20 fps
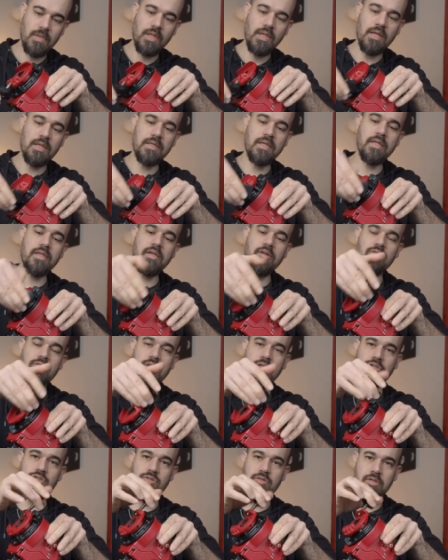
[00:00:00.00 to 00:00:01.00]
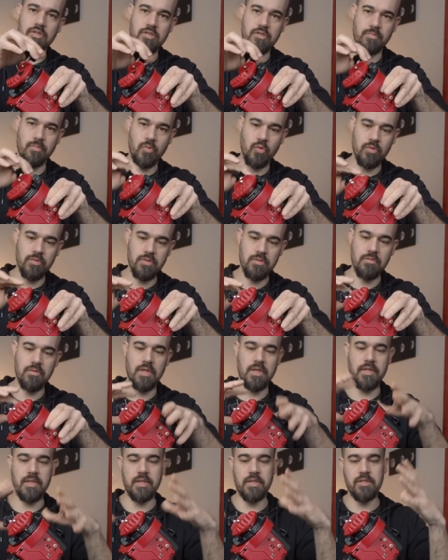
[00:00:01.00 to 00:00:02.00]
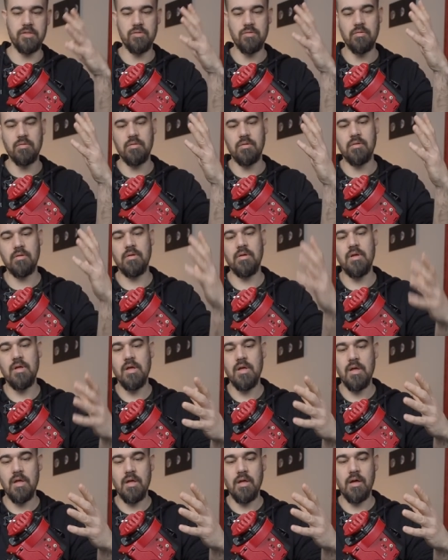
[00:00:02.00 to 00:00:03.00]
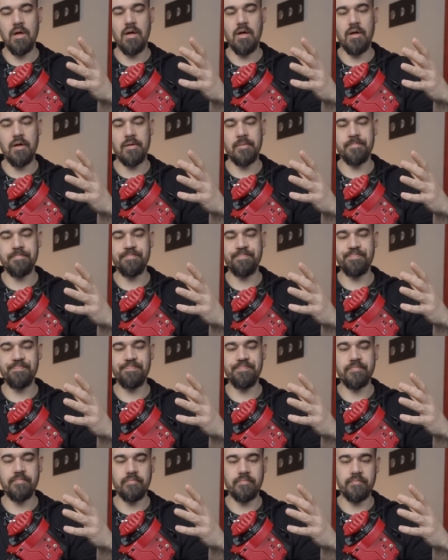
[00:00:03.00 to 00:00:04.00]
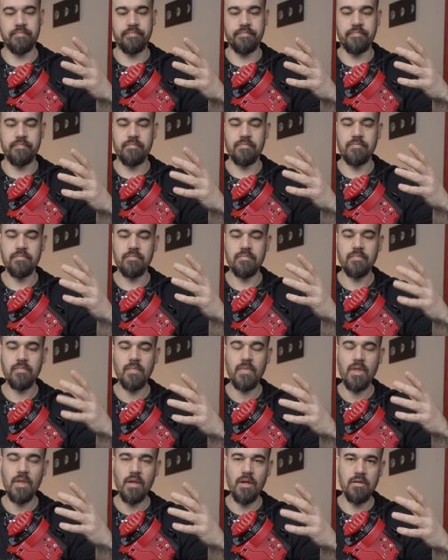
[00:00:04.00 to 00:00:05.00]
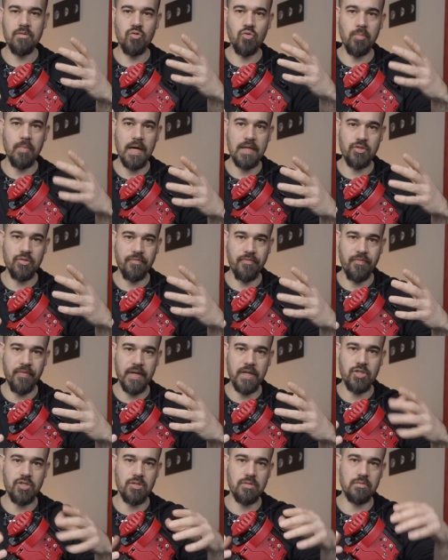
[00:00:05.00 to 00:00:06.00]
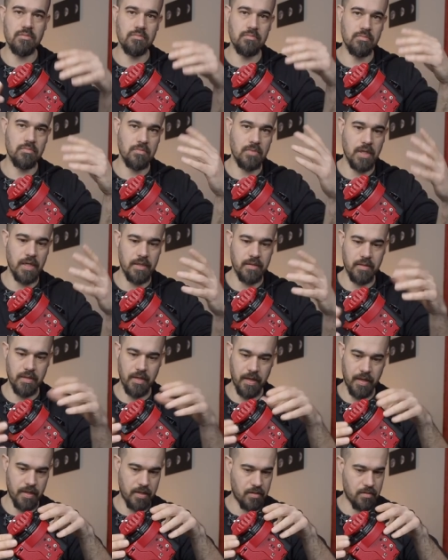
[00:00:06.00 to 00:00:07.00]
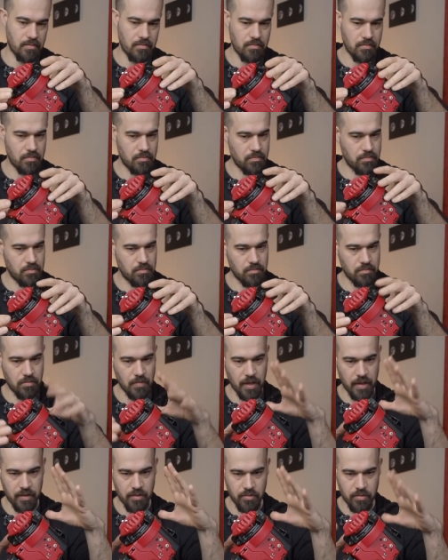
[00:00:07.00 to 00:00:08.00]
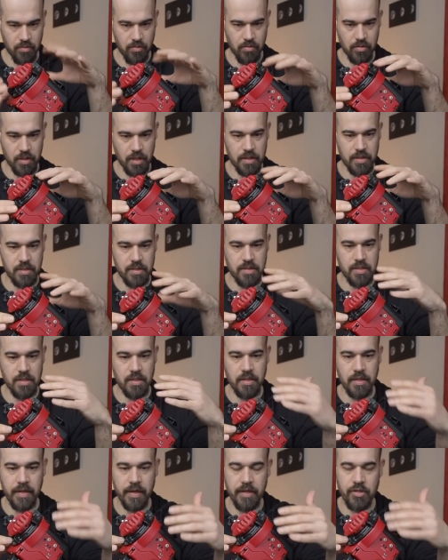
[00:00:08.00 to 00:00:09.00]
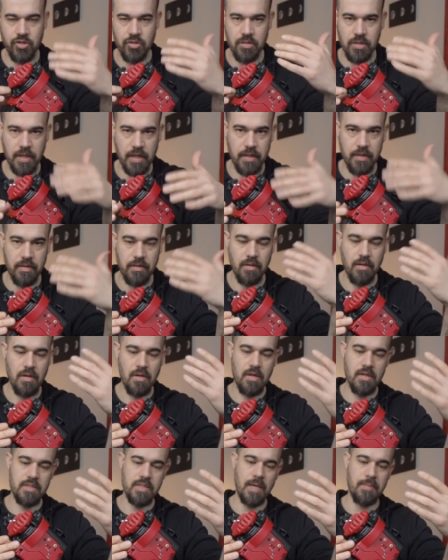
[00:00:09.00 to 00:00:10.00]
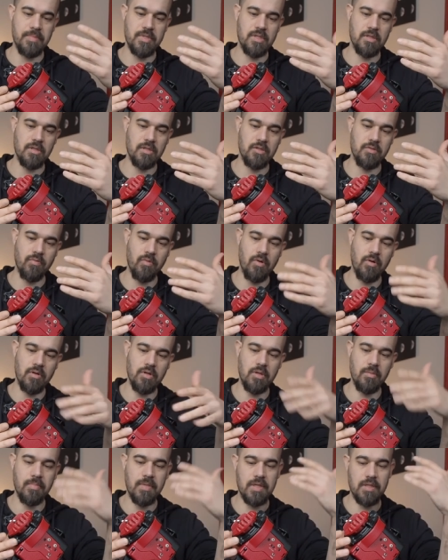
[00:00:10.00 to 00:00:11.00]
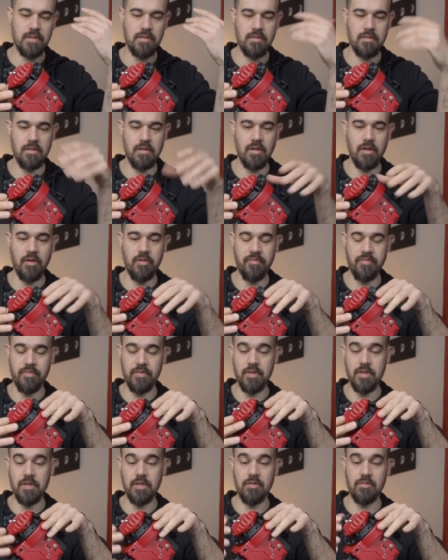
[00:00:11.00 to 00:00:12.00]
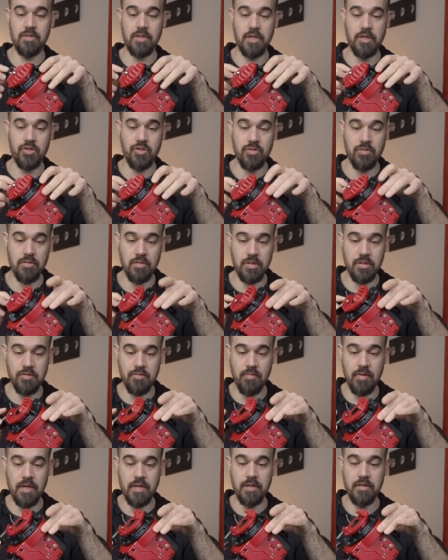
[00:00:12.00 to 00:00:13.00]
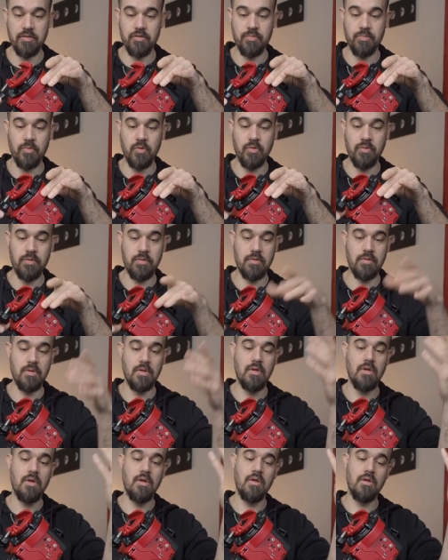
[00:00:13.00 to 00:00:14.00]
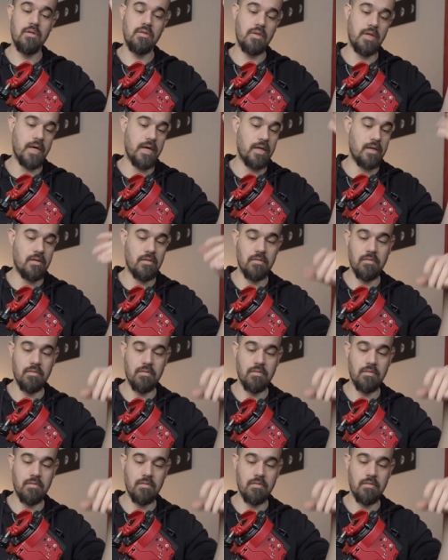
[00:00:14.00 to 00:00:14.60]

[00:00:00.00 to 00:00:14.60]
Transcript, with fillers: that the rotation is smooth, that there is no um, too much of friction that can that, so that is an indication that something is wrong but if the rotation is running smooth then